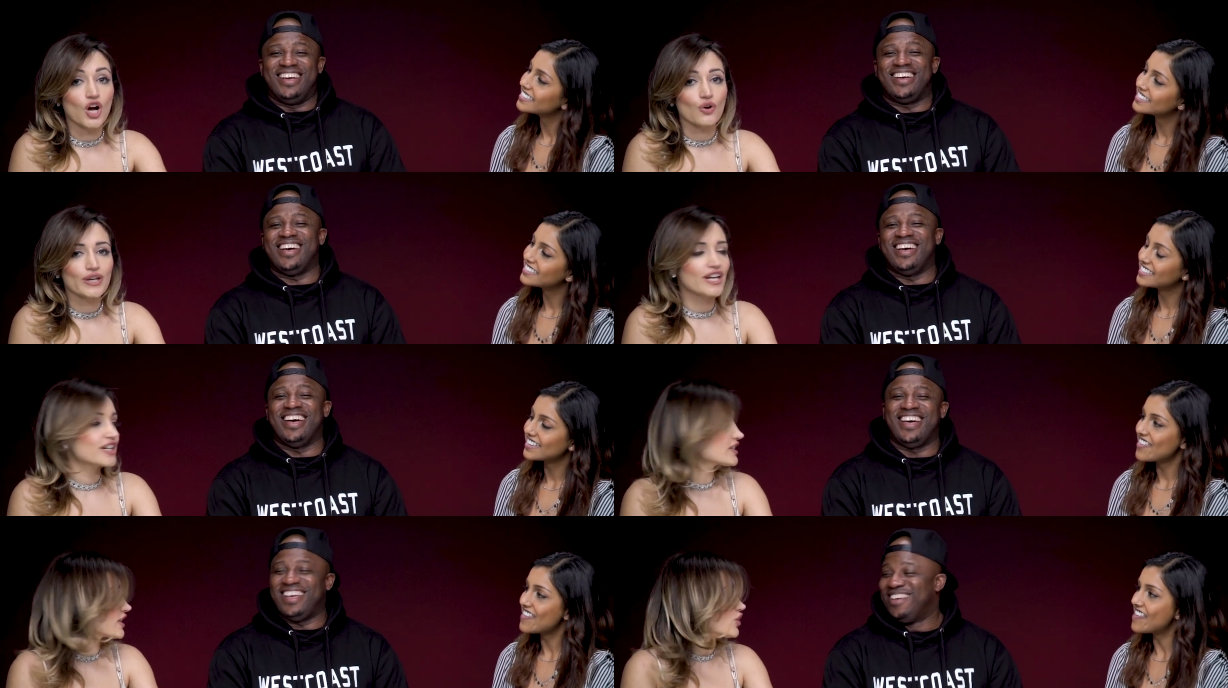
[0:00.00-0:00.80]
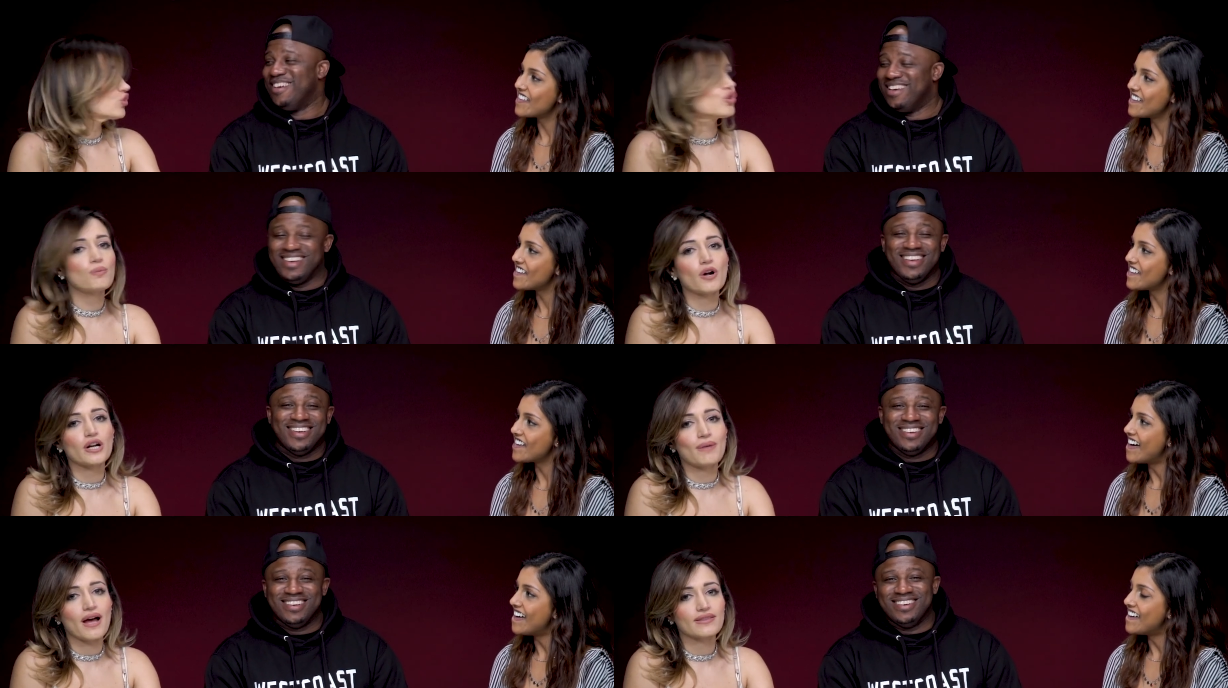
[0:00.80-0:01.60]
Speaker 1: no, here's the cool
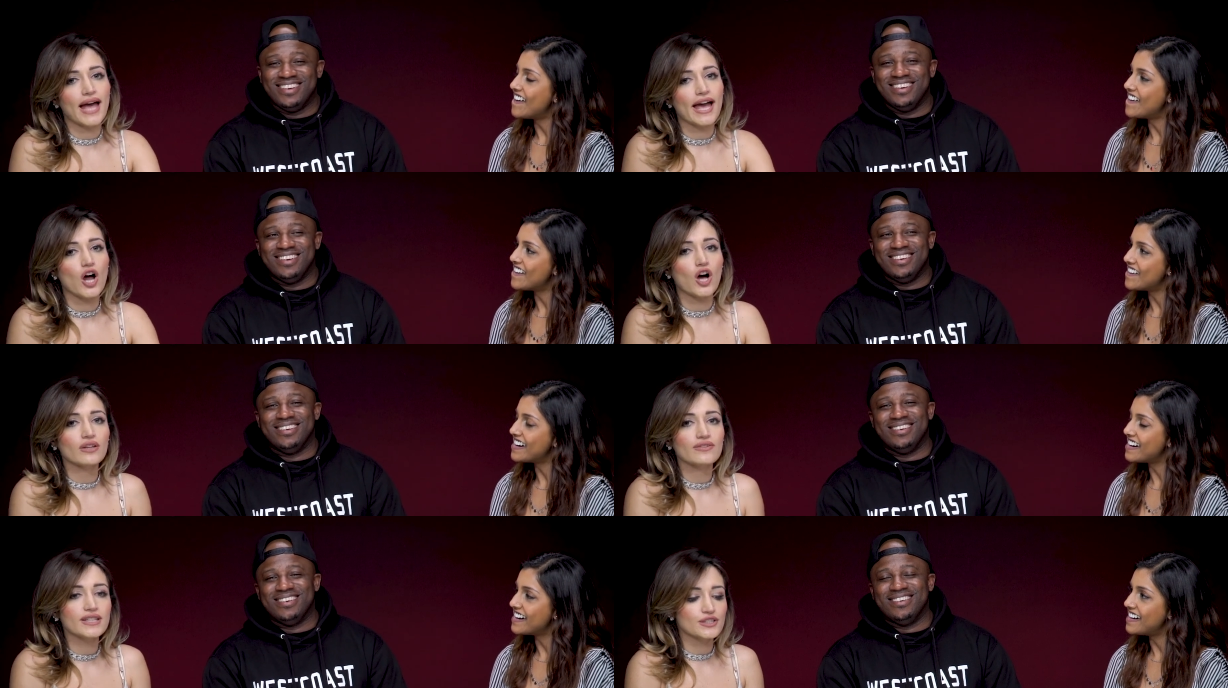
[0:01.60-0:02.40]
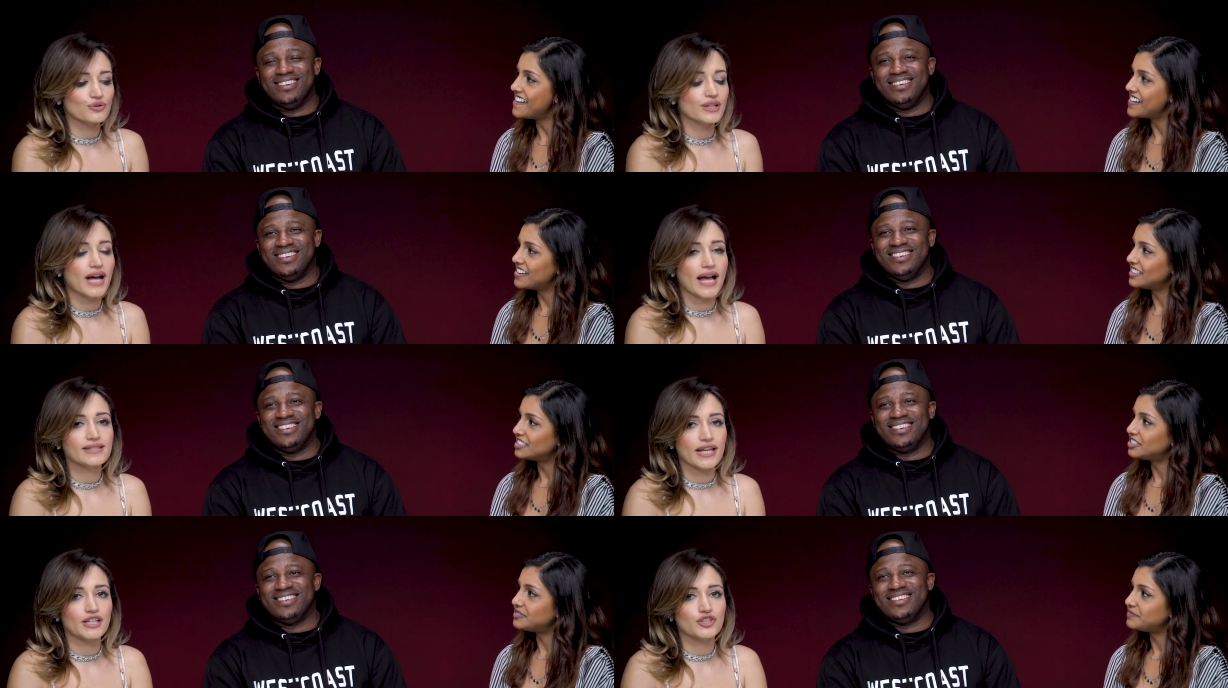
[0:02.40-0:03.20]
part about that. All of these three guys
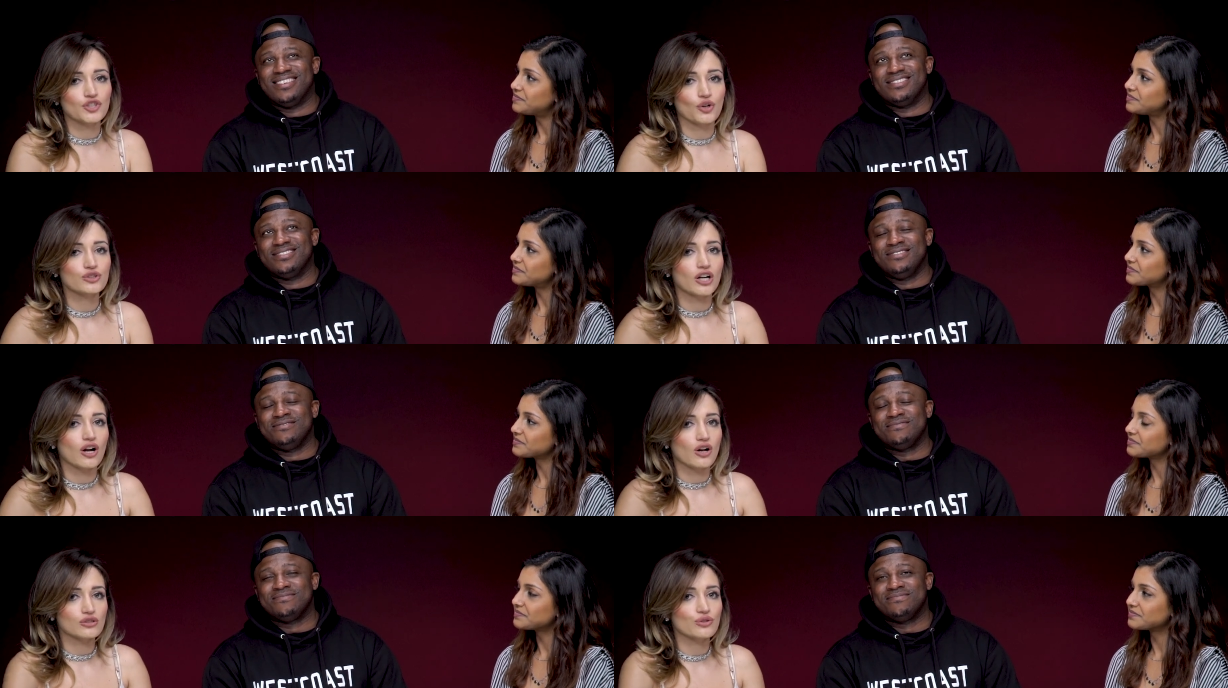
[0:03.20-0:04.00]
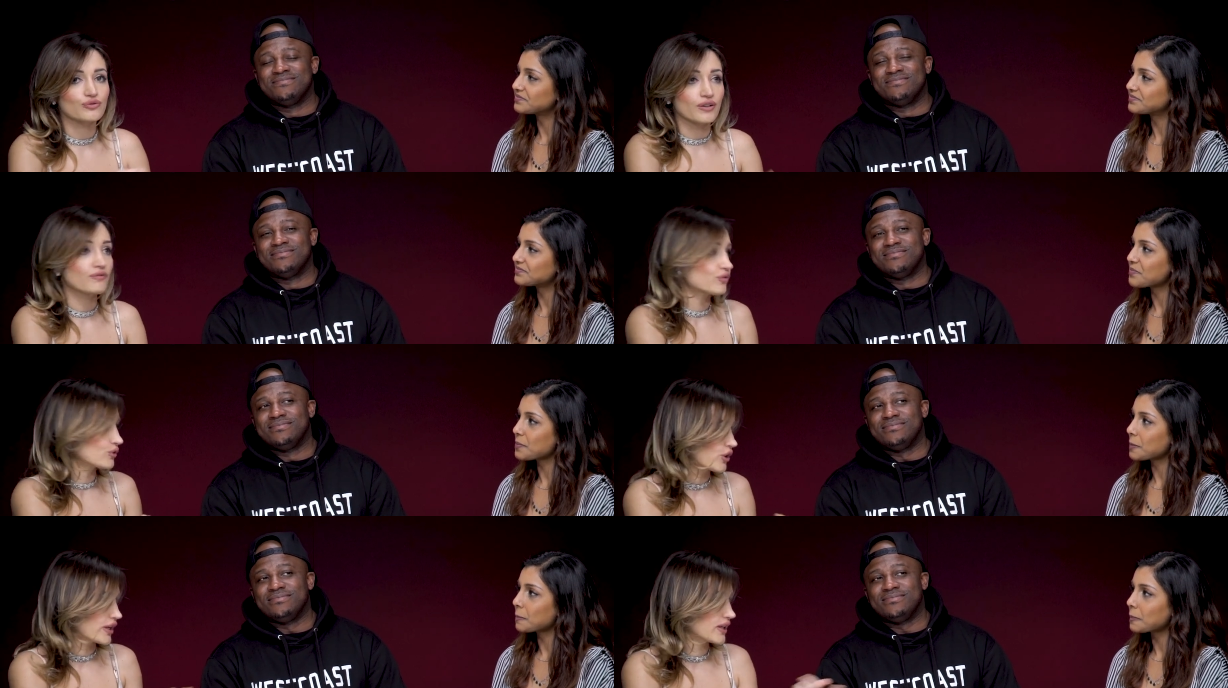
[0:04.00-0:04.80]
that he chose are also from
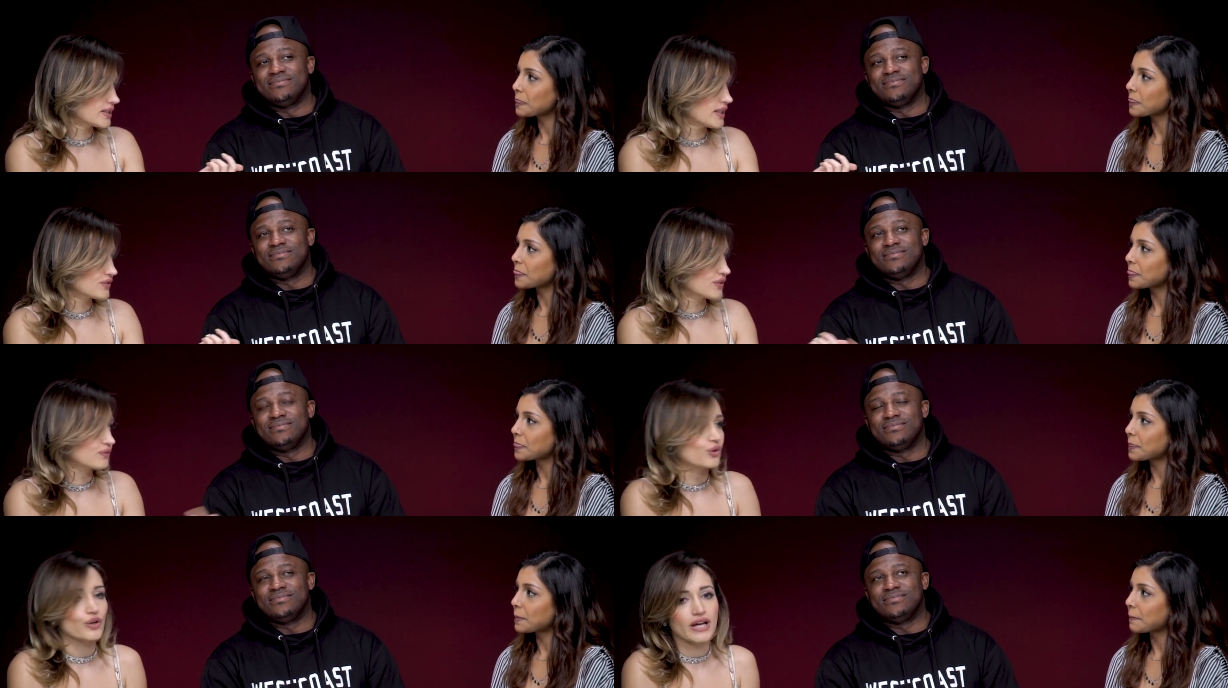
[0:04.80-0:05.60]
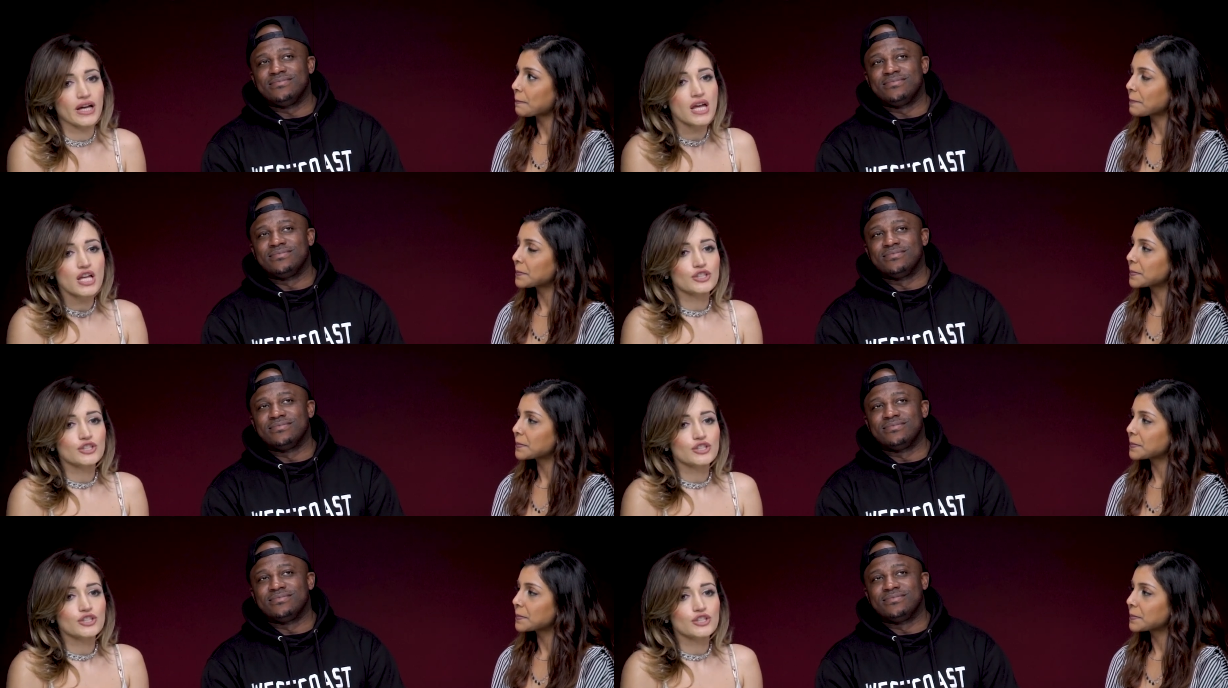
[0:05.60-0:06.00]
Florida because he's from Florida.